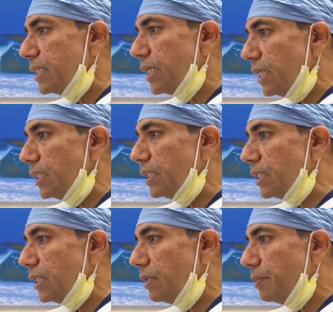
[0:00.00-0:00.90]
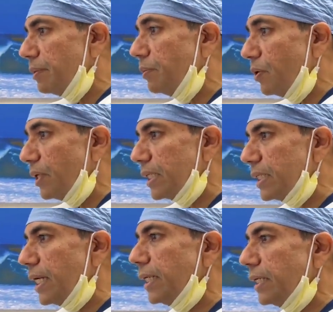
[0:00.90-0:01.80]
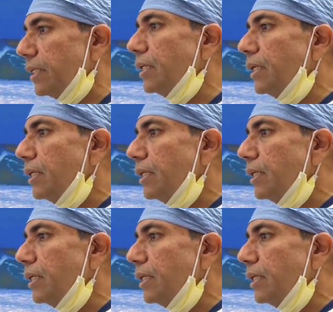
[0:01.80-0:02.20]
cells a little bit more excited.